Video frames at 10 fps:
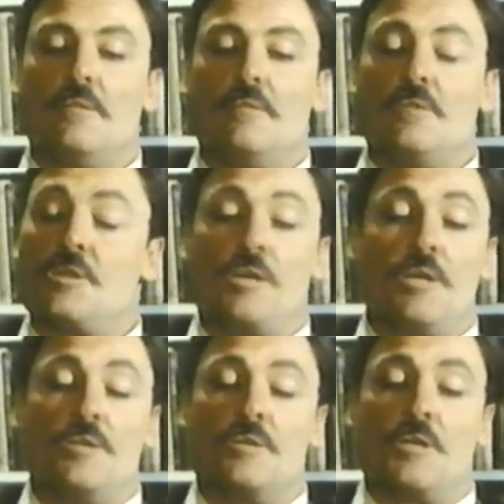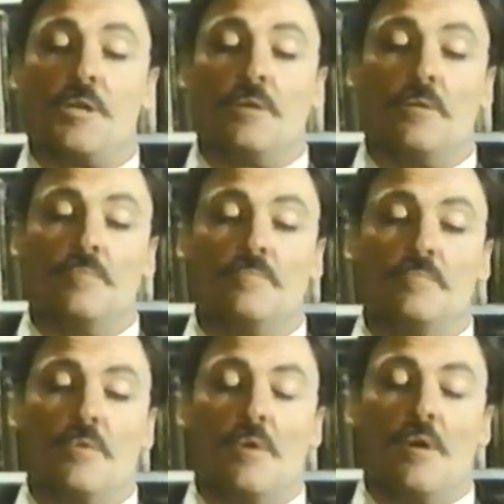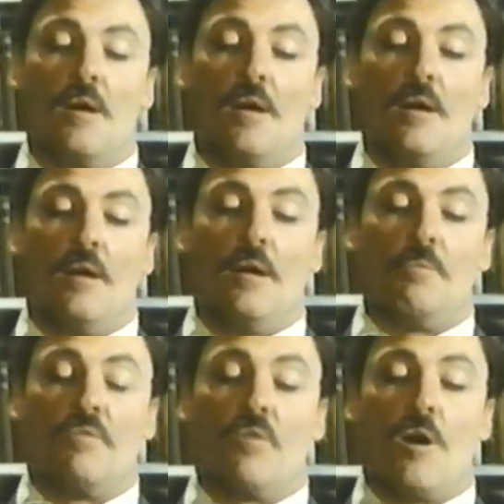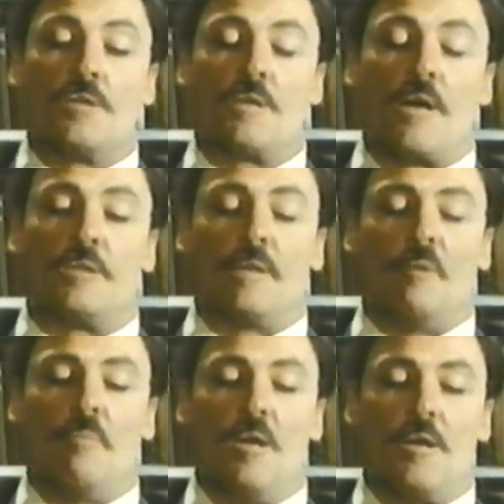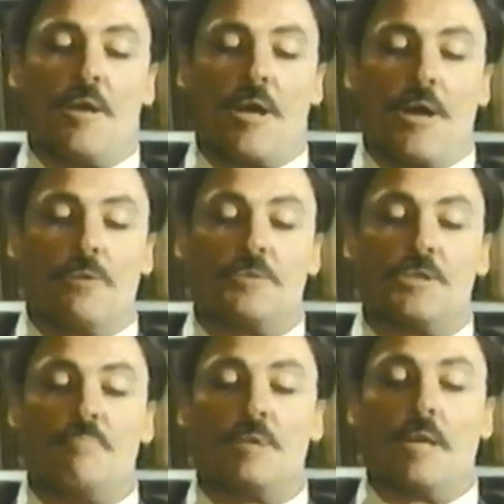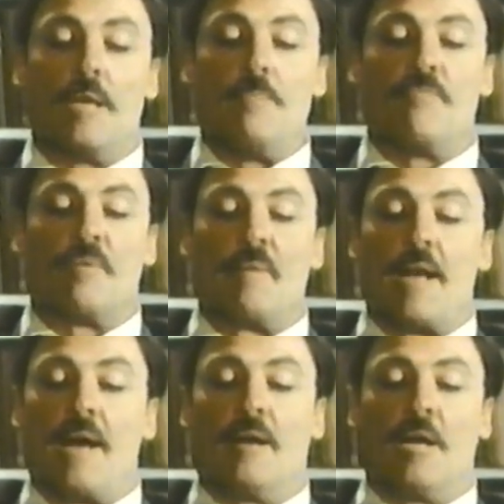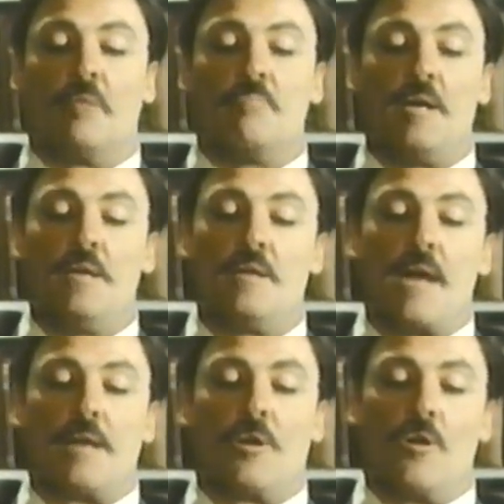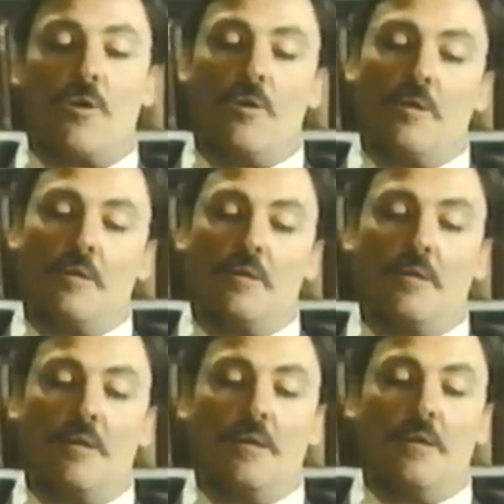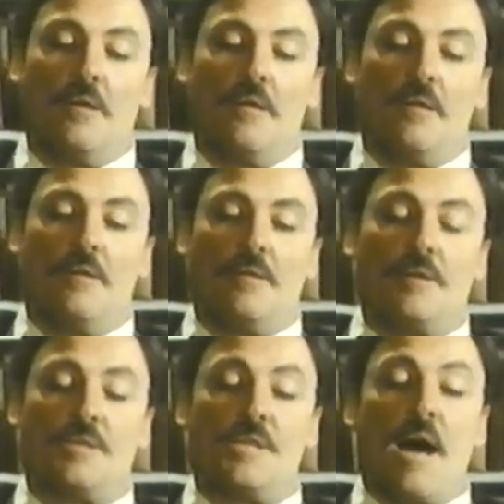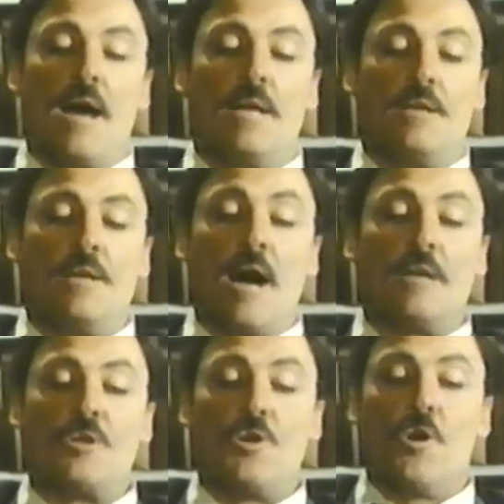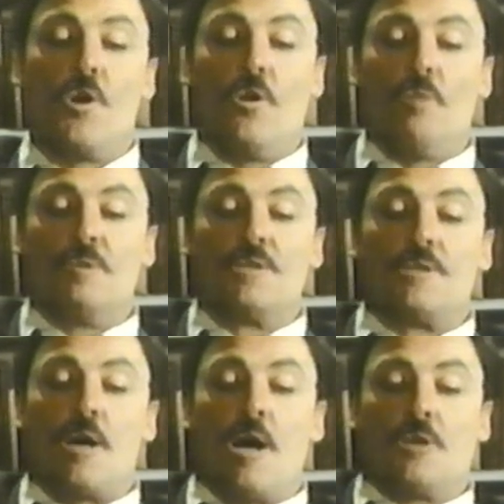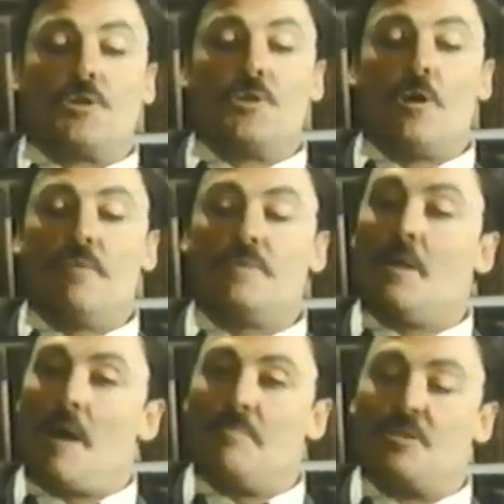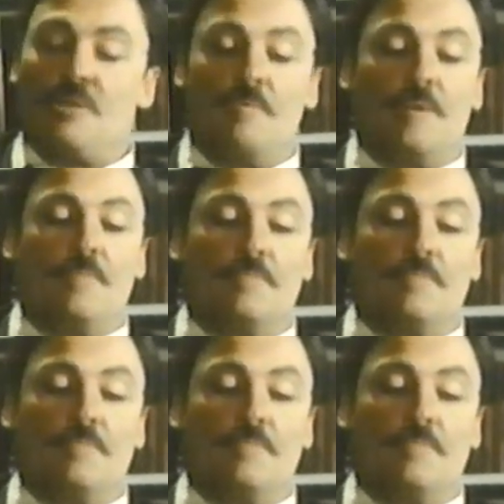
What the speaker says: The season's ill. We've lost our summer millionaire who seemed to leap from an L.L. Bean catalog. His 9-knot yawl was auctioned off to lobstermen.